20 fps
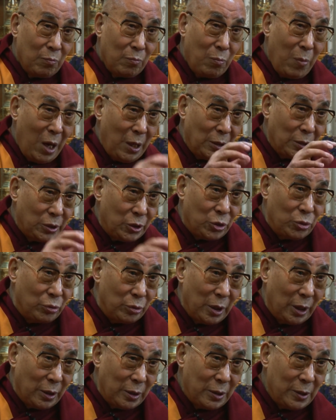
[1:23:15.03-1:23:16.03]
monk
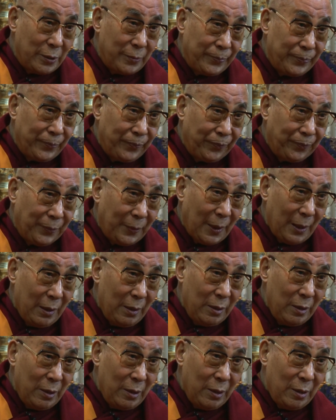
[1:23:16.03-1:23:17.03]
student
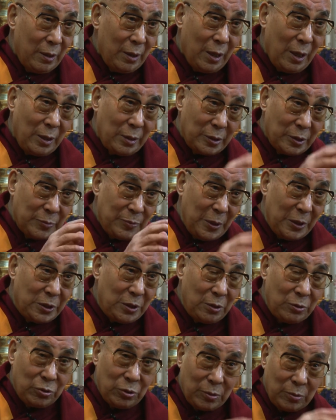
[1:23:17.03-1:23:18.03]
and
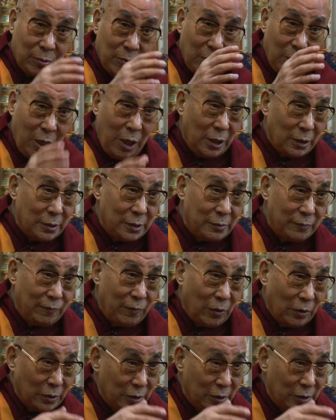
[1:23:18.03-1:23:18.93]
special sort of class for